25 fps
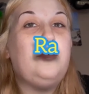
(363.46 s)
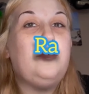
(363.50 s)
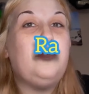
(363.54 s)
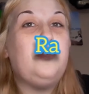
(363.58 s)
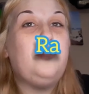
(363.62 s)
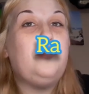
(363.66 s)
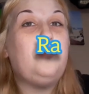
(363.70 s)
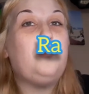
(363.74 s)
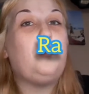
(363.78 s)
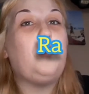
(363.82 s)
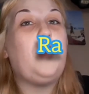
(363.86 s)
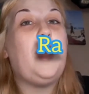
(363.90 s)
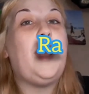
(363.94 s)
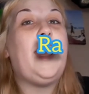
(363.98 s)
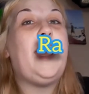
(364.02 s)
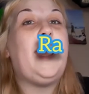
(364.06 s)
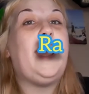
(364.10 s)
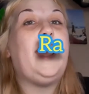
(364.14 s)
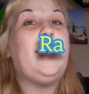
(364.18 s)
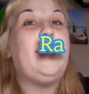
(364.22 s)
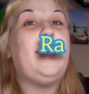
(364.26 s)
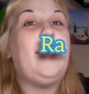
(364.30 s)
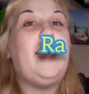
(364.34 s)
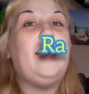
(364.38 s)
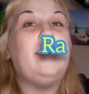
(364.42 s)

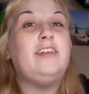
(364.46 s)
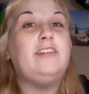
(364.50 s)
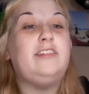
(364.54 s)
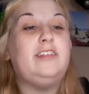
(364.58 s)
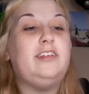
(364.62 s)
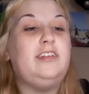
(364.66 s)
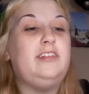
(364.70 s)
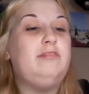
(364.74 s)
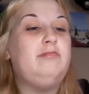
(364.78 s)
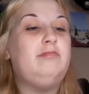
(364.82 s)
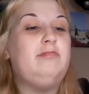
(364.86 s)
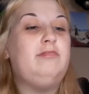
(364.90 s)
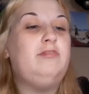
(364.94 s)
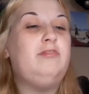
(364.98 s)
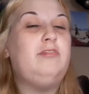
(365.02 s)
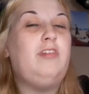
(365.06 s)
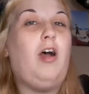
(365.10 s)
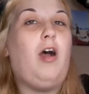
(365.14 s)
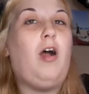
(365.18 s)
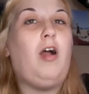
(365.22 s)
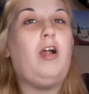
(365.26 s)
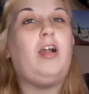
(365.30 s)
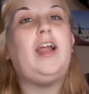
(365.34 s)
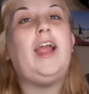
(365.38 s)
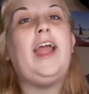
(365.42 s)
Ray, as in
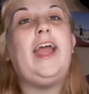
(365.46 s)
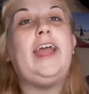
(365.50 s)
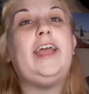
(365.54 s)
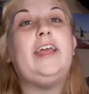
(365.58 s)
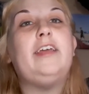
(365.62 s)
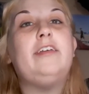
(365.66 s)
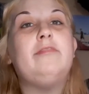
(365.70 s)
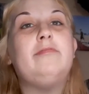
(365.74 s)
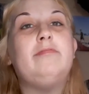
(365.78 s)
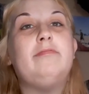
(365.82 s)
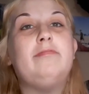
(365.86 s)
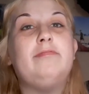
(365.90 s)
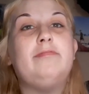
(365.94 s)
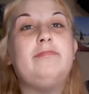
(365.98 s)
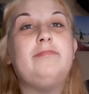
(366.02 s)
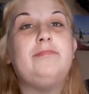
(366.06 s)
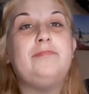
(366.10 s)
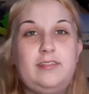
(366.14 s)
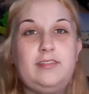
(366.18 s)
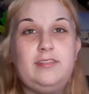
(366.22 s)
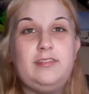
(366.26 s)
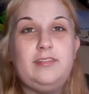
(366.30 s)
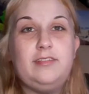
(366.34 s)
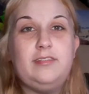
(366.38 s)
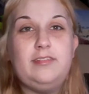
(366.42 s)
R-A.
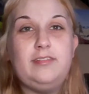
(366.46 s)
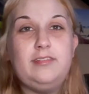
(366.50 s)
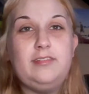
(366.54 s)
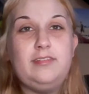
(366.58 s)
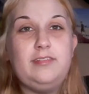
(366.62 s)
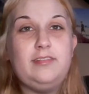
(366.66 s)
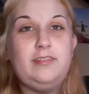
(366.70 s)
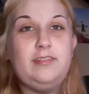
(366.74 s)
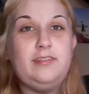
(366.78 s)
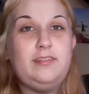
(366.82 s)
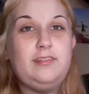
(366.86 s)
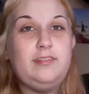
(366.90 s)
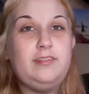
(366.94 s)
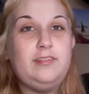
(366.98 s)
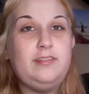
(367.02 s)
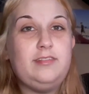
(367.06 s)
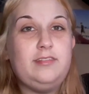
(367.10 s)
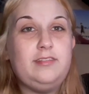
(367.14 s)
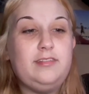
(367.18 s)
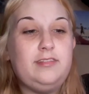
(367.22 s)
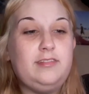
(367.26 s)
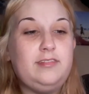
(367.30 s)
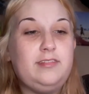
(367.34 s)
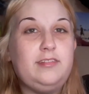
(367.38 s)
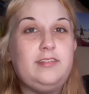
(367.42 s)
Can I have the third
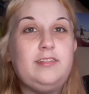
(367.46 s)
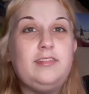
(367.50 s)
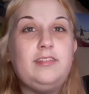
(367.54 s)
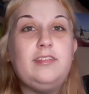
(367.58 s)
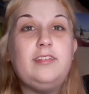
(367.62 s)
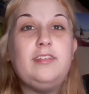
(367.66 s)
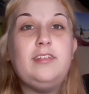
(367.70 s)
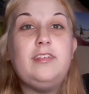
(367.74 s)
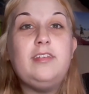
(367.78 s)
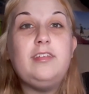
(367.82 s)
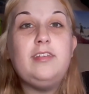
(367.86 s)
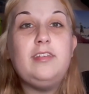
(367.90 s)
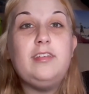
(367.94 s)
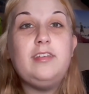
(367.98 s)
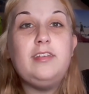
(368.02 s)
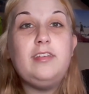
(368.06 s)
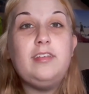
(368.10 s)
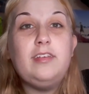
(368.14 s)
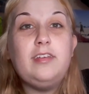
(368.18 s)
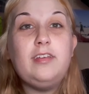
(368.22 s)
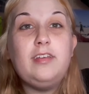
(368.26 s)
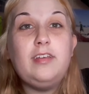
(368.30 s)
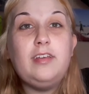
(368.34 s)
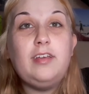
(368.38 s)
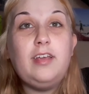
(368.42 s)
passenger's name, please?
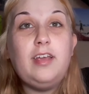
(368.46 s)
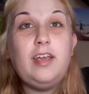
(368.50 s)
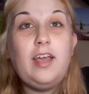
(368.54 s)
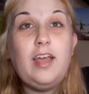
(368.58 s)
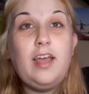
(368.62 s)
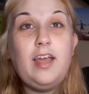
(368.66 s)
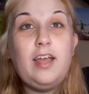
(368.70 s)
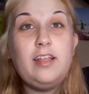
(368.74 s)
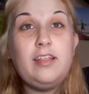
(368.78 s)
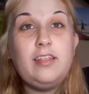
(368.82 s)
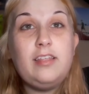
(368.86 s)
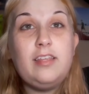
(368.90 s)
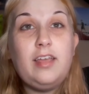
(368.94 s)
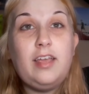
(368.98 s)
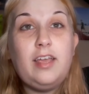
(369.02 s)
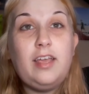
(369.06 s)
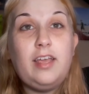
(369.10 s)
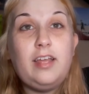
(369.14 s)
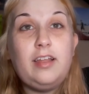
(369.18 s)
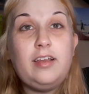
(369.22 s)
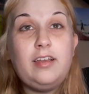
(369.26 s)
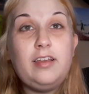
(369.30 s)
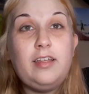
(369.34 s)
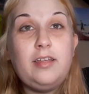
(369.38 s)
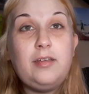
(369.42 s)
And
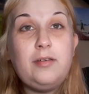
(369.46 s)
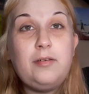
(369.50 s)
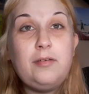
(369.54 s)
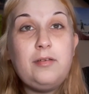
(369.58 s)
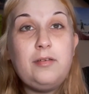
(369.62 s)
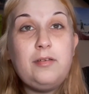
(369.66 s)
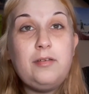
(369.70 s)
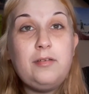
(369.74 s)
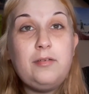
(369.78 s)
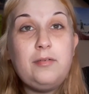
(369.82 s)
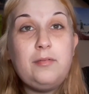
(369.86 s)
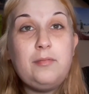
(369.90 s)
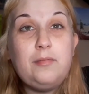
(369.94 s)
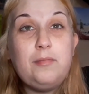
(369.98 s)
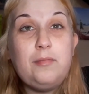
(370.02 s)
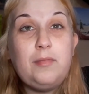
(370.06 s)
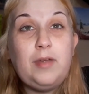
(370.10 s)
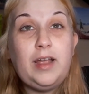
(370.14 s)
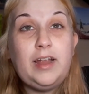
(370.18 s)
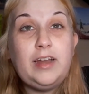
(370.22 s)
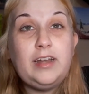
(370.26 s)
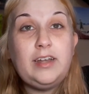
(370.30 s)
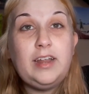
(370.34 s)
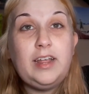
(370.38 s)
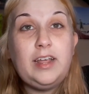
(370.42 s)
then
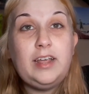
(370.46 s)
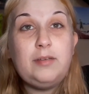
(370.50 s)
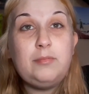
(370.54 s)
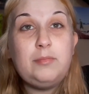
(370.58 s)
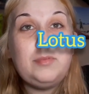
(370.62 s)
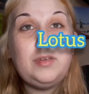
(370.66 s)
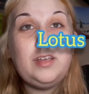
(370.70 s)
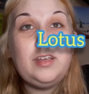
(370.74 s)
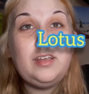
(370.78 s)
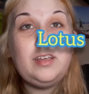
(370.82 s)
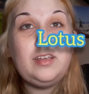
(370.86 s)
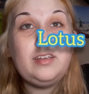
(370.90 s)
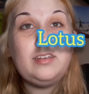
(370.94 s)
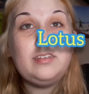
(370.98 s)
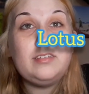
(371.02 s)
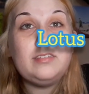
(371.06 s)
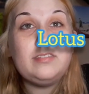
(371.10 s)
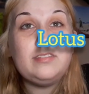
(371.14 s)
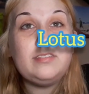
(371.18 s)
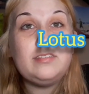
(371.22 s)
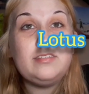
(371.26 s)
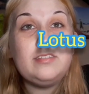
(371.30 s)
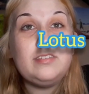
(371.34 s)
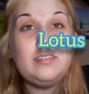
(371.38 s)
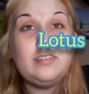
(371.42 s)
my name is
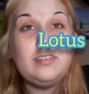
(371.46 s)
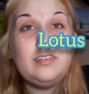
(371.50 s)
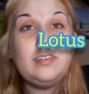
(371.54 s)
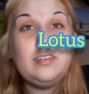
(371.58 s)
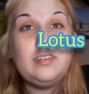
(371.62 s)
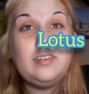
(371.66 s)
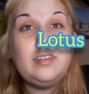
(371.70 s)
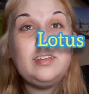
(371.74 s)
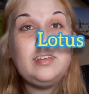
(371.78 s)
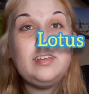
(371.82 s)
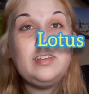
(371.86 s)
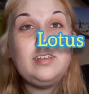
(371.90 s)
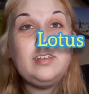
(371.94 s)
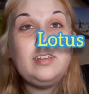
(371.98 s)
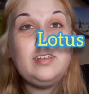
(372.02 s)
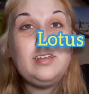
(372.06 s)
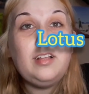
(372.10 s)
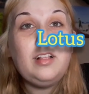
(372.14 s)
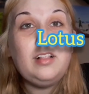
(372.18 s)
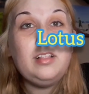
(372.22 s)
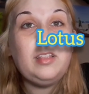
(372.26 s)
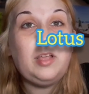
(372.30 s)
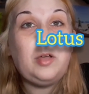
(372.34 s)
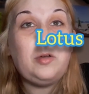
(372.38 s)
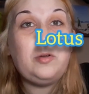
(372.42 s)

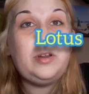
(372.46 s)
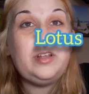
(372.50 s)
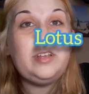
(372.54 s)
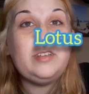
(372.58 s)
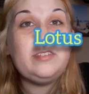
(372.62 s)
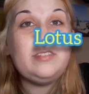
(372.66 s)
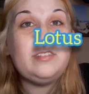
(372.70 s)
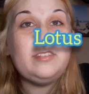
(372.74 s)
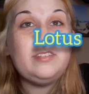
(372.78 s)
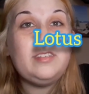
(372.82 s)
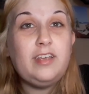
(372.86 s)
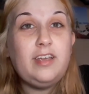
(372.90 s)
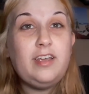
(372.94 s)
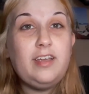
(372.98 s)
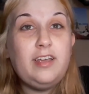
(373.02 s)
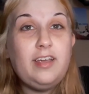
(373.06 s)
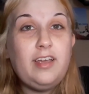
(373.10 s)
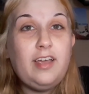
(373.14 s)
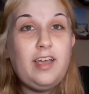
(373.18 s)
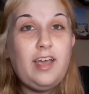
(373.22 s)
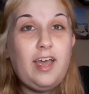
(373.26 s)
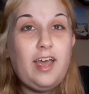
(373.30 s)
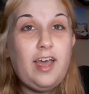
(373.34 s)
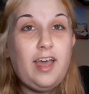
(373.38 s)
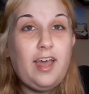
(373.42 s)
Lotus,
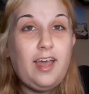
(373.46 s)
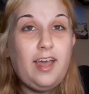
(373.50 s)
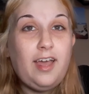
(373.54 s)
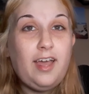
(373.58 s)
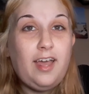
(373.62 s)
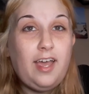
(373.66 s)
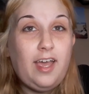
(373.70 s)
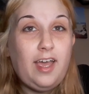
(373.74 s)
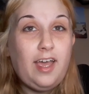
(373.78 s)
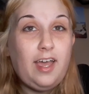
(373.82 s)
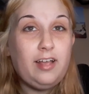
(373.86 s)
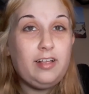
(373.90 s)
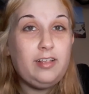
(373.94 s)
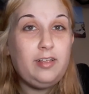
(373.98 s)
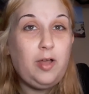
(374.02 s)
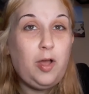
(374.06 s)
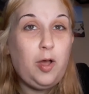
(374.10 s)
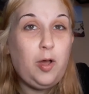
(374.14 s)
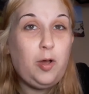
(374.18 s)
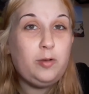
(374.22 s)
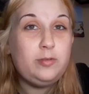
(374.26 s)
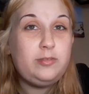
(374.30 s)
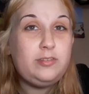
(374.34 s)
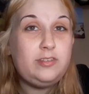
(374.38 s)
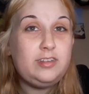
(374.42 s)

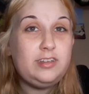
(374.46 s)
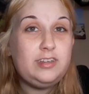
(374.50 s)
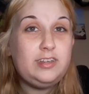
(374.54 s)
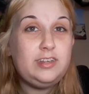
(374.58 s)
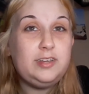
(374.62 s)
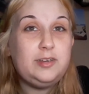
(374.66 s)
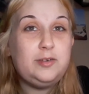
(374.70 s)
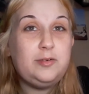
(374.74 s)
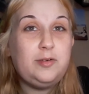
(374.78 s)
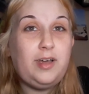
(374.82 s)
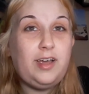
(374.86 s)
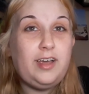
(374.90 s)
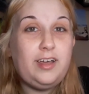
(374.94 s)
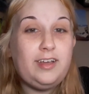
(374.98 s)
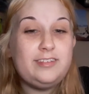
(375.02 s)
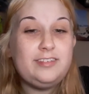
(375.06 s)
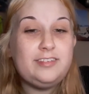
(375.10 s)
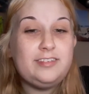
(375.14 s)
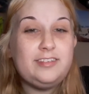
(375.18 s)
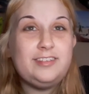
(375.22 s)
L-O-T-U-S.